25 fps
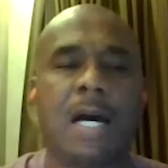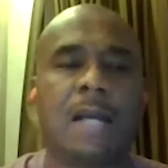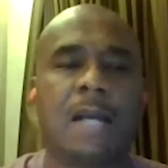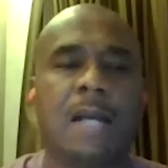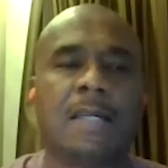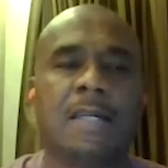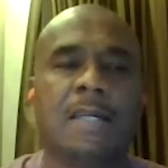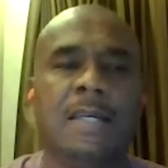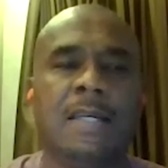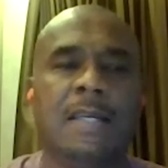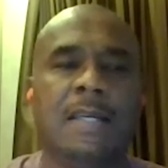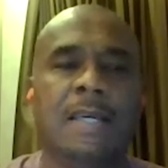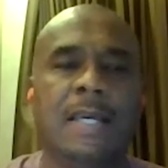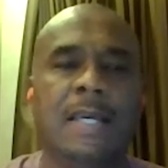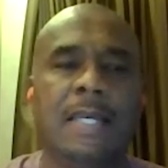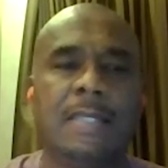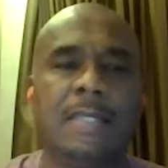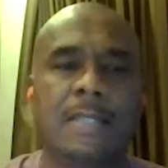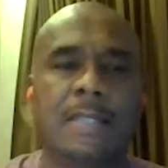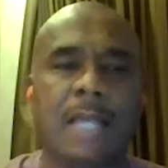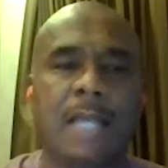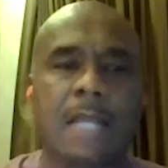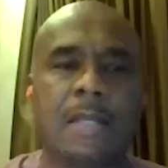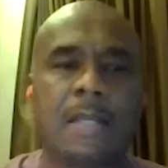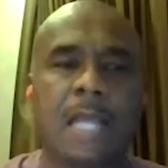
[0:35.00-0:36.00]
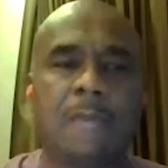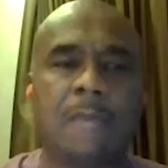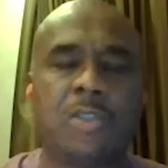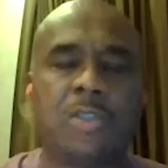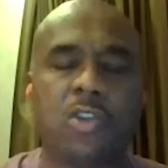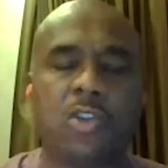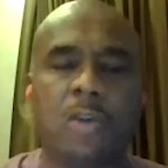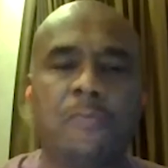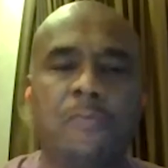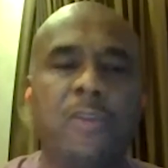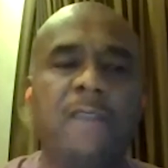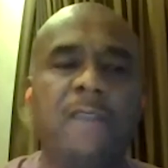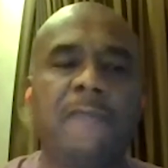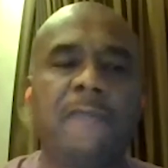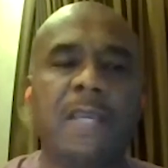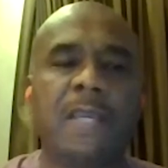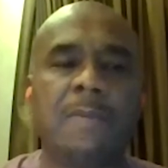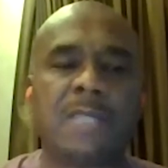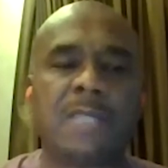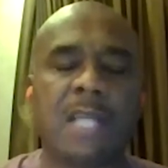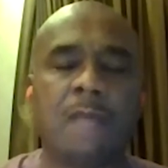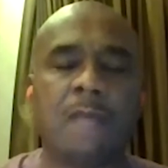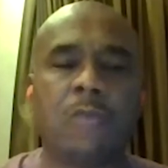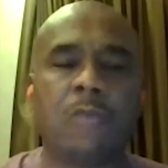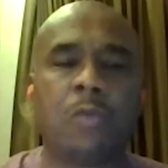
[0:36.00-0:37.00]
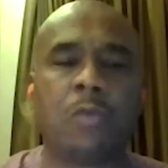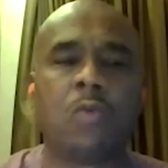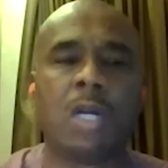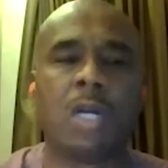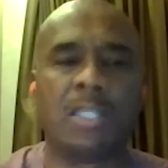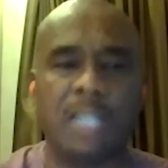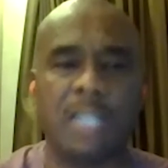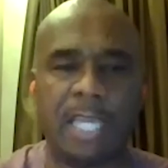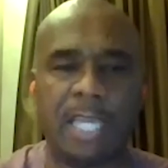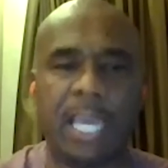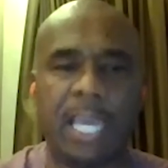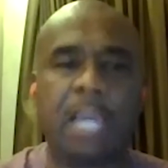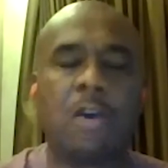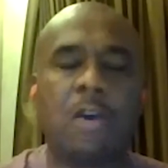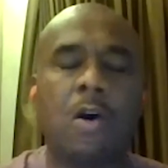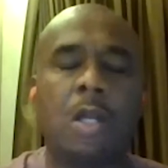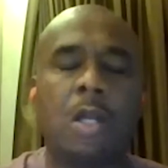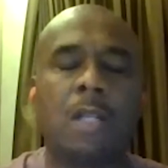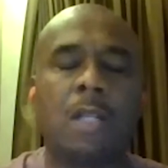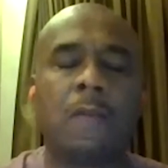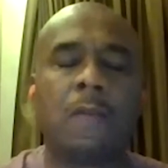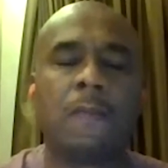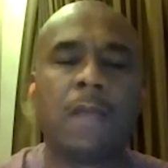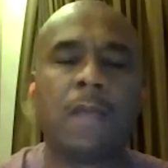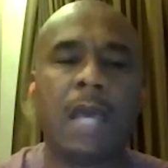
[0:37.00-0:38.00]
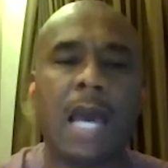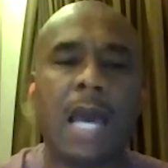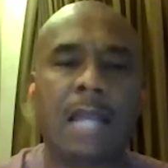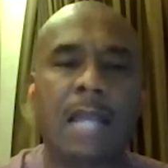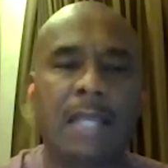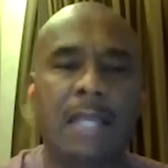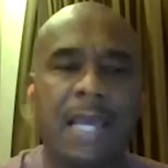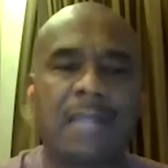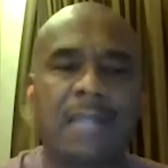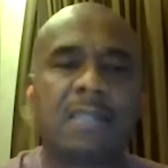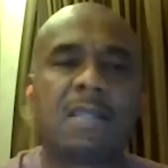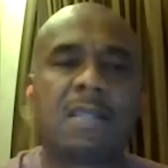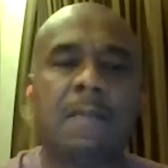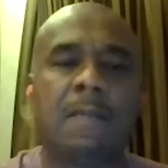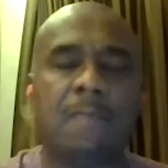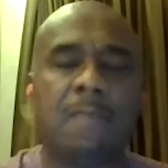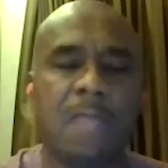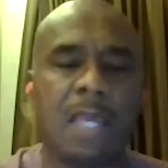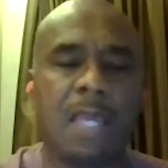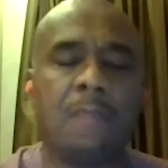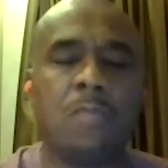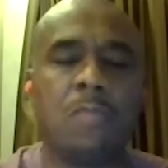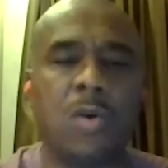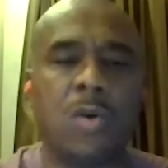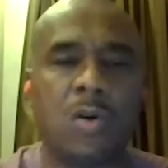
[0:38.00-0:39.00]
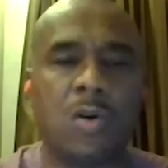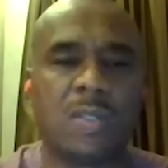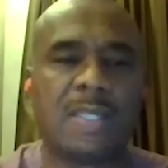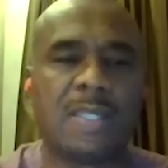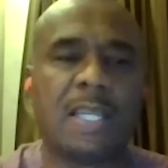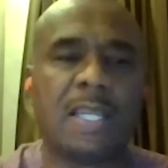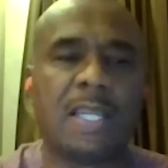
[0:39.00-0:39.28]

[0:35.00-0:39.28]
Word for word: marker, is that I'm sure Prithvi himself would want to kick on and get something more